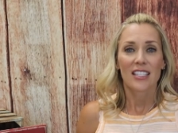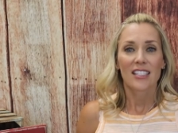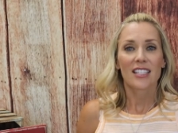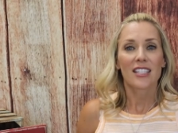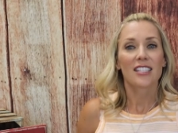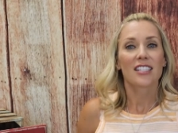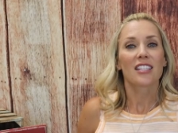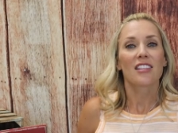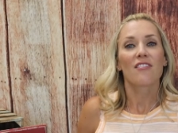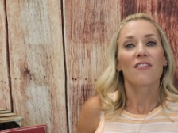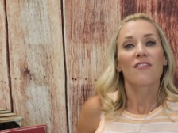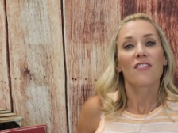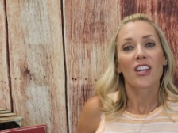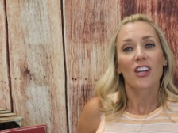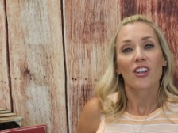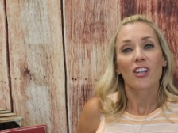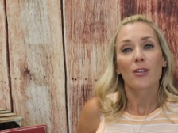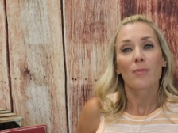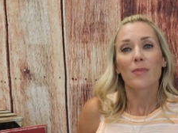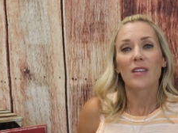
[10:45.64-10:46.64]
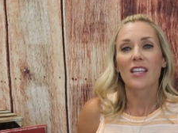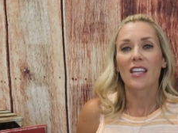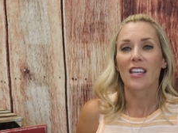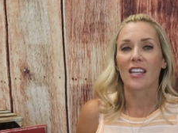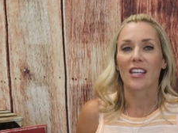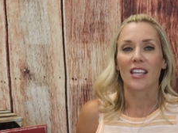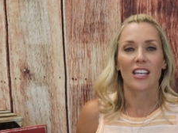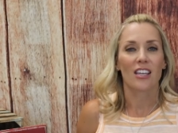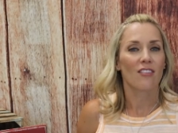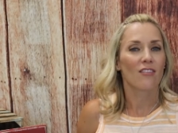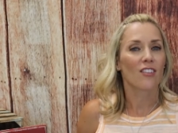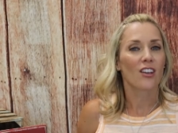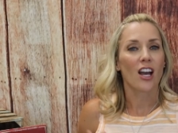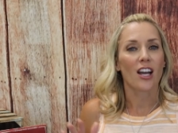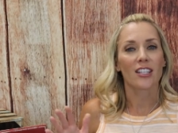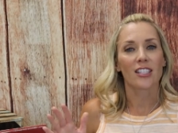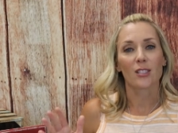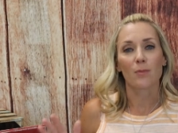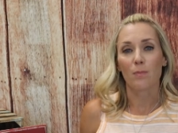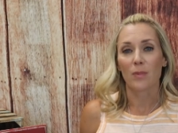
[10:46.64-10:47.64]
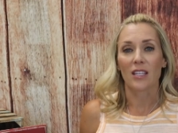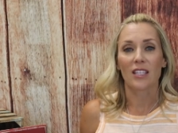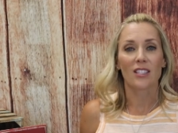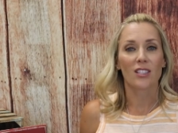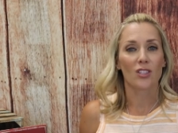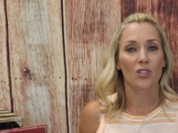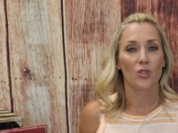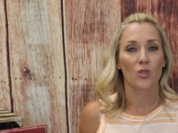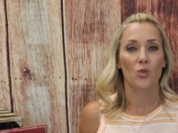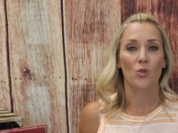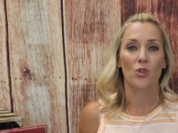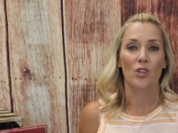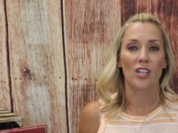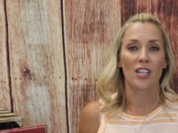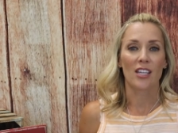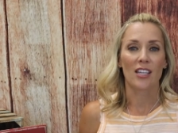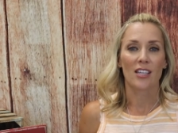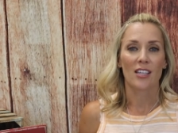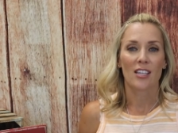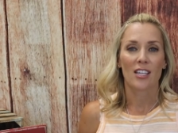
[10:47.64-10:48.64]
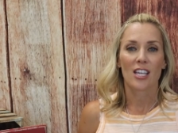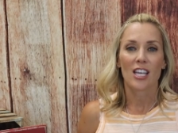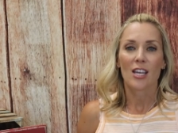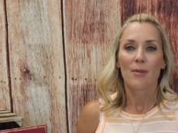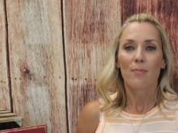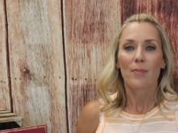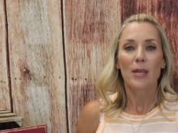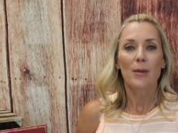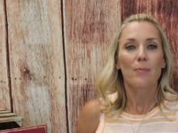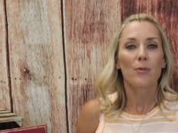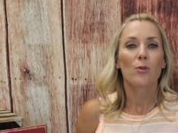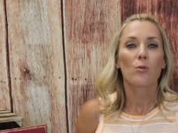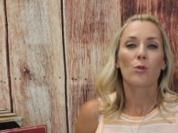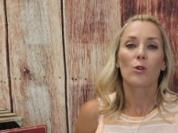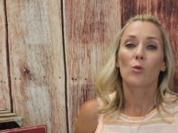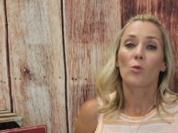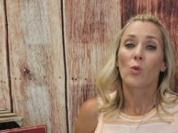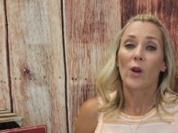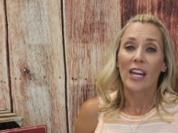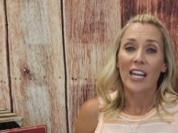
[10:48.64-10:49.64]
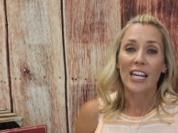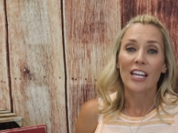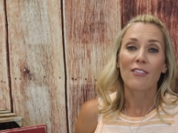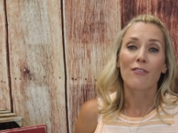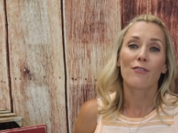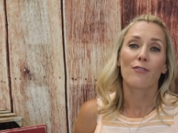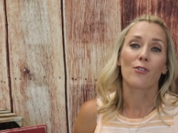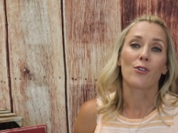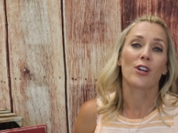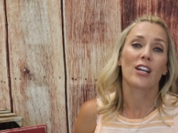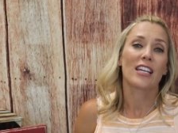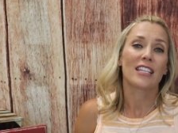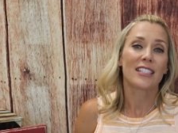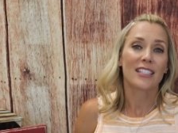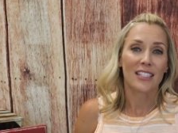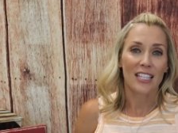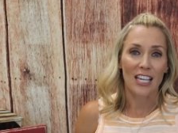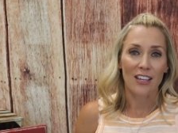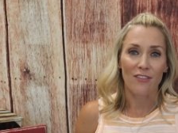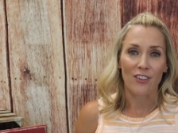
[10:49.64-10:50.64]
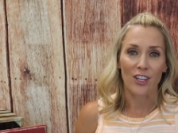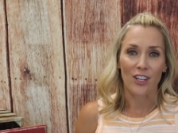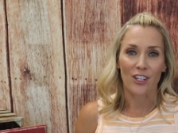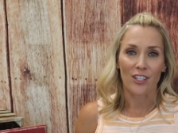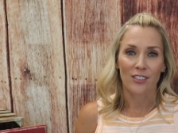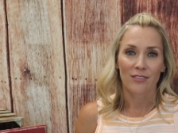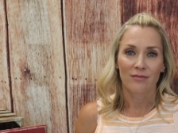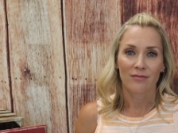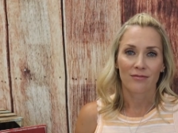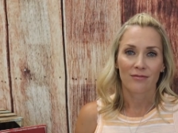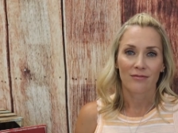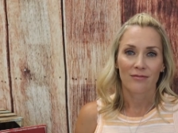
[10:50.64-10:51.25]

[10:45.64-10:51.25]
Since the very beginning of God's big story, people were waiting for a Savior.